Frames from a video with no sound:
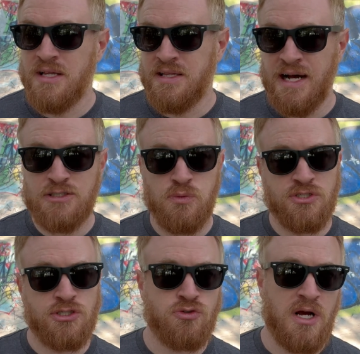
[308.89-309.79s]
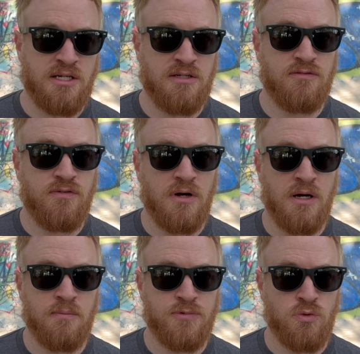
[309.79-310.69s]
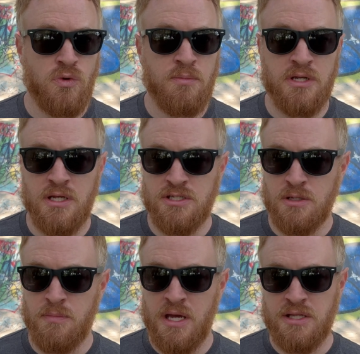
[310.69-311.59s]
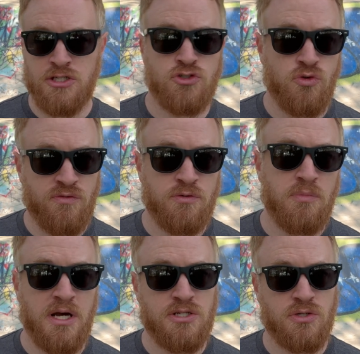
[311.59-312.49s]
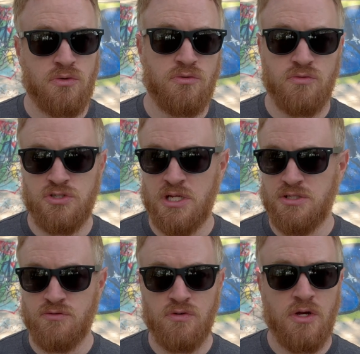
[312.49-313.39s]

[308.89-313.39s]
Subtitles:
That's what's attractive to women, is a man that's driven by his own sense of